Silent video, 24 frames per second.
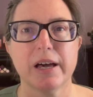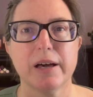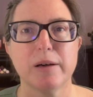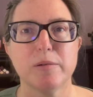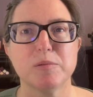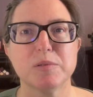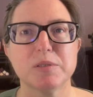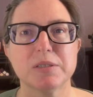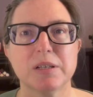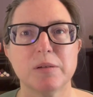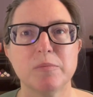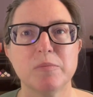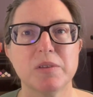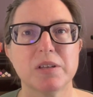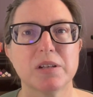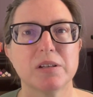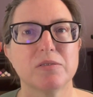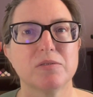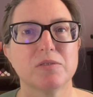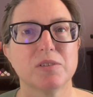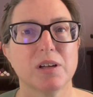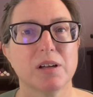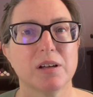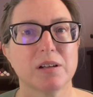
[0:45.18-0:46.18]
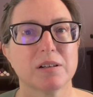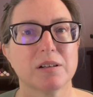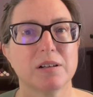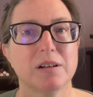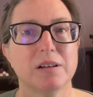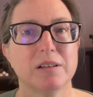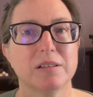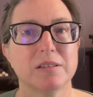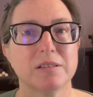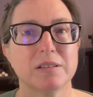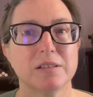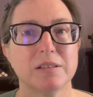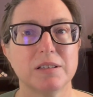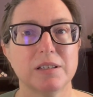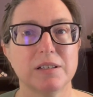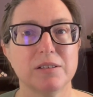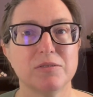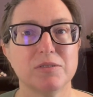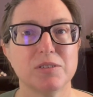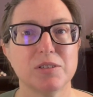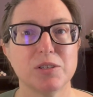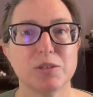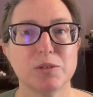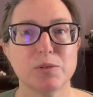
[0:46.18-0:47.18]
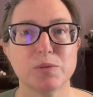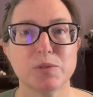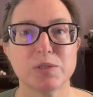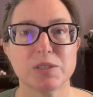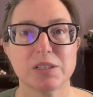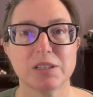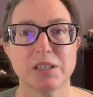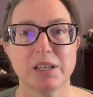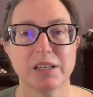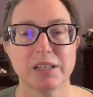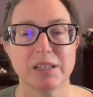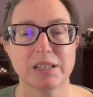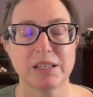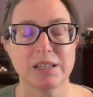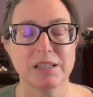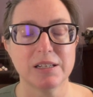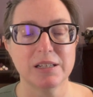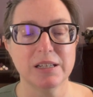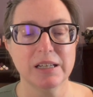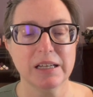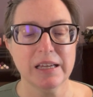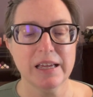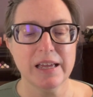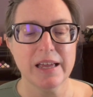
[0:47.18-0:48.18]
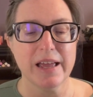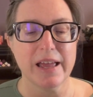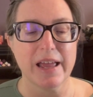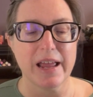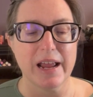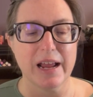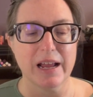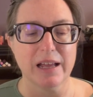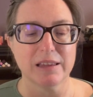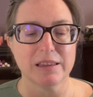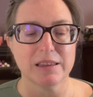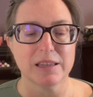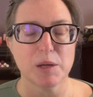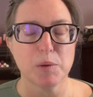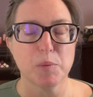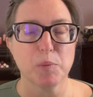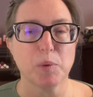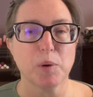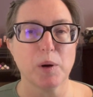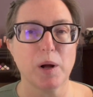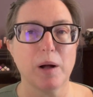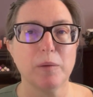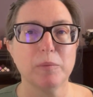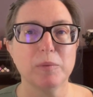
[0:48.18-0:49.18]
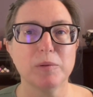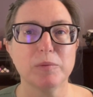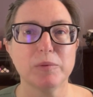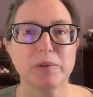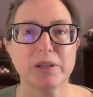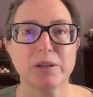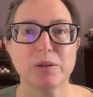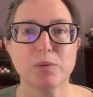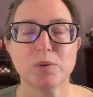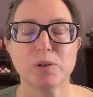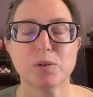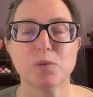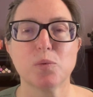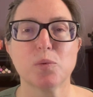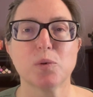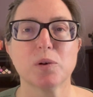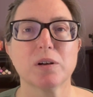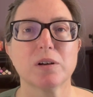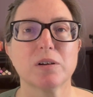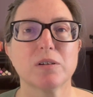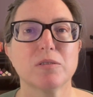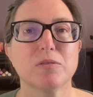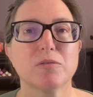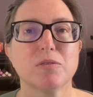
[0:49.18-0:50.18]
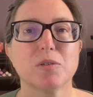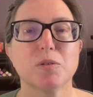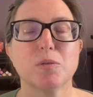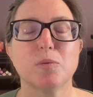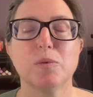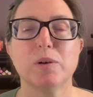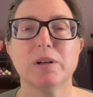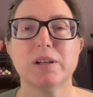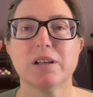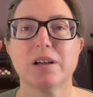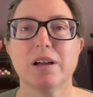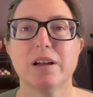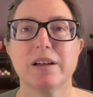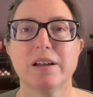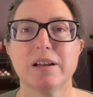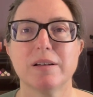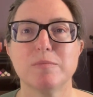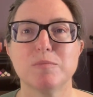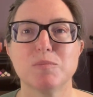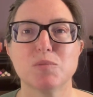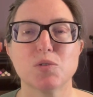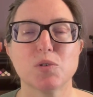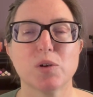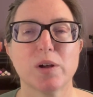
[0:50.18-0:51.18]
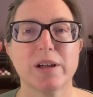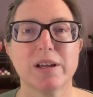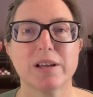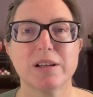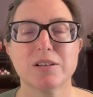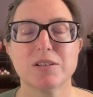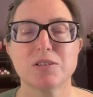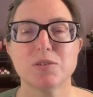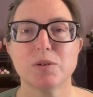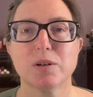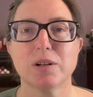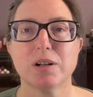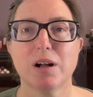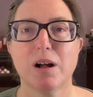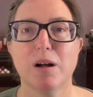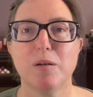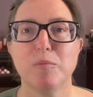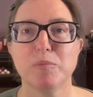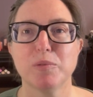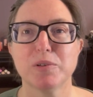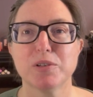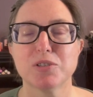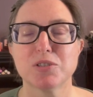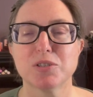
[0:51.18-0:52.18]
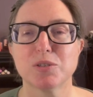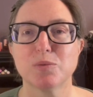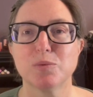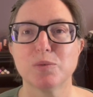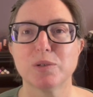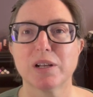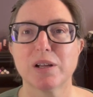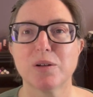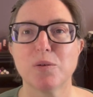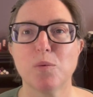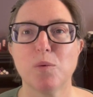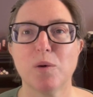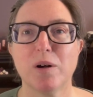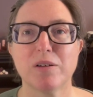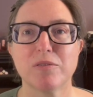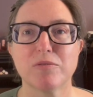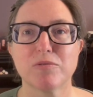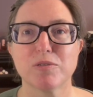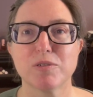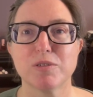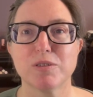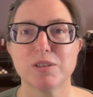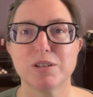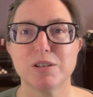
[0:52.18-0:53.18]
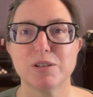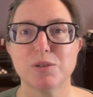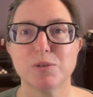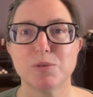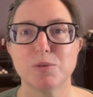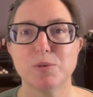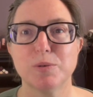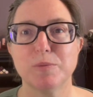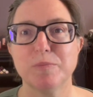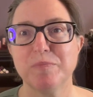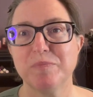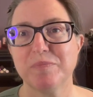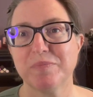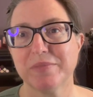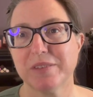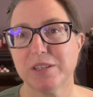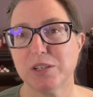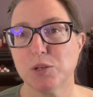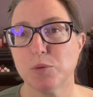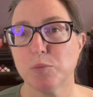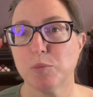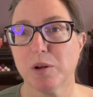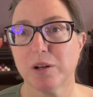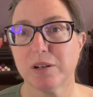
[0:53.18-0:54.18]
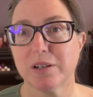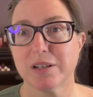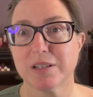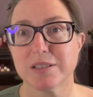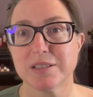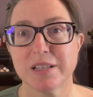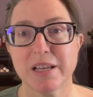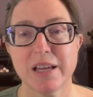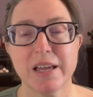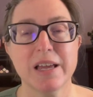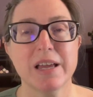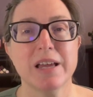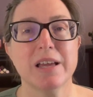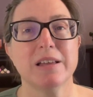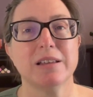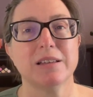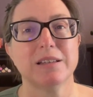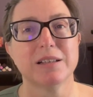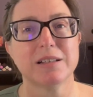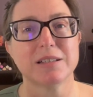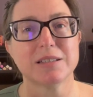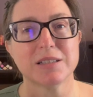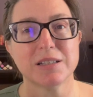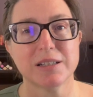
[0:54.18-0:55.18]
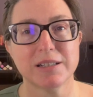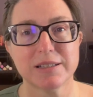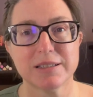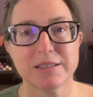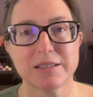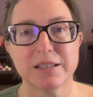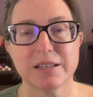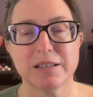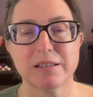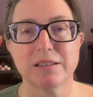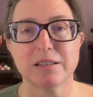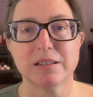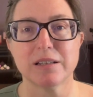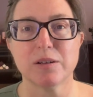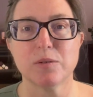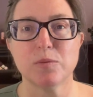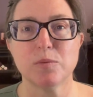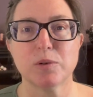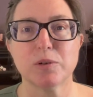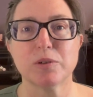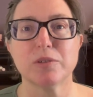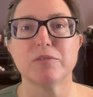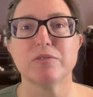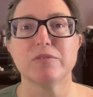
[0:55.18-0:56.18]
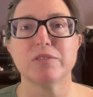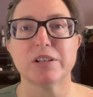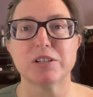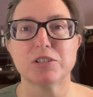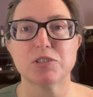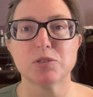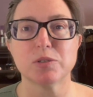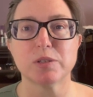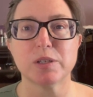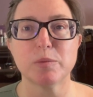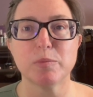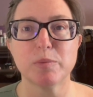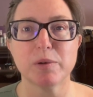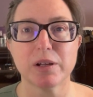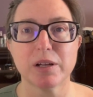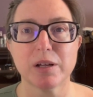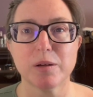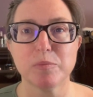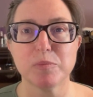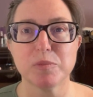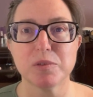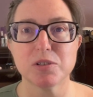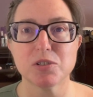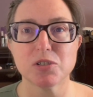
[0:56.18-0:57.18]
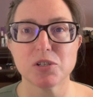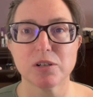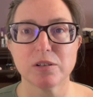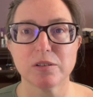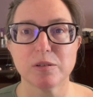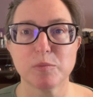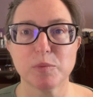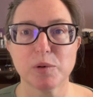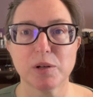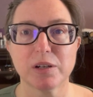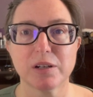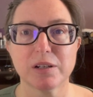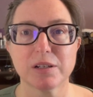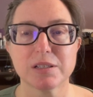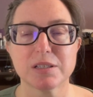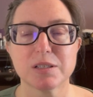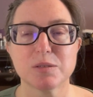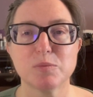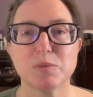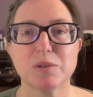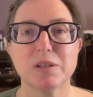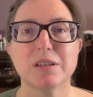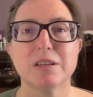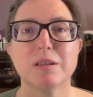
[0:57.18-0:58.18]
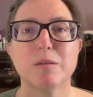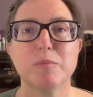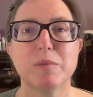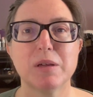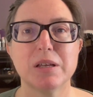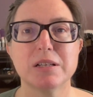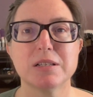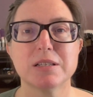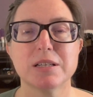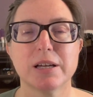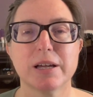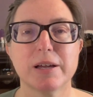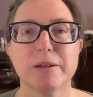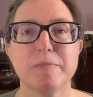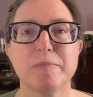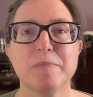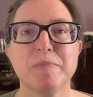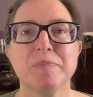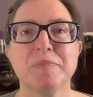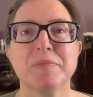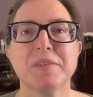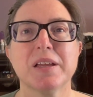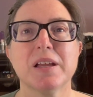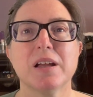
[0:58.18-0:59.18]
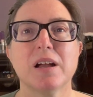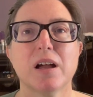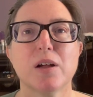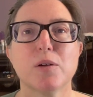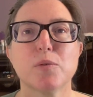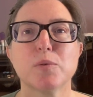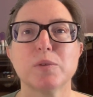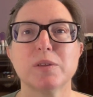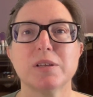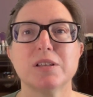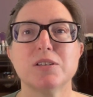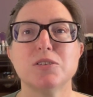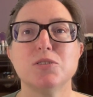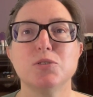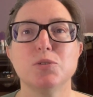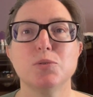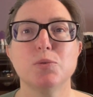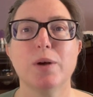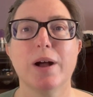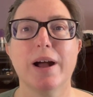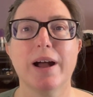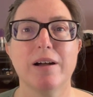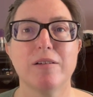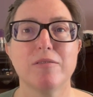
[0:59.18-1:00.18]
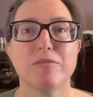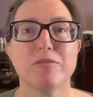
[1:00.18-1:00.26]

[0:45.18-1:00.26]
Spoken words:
some that have not gotten the love and use that they need, and they probably would work for what I'm trying to accomplish and what I want for the new products. That's not saying that I won't eventually pick up the Charlotte products, but in the meantime, I really do have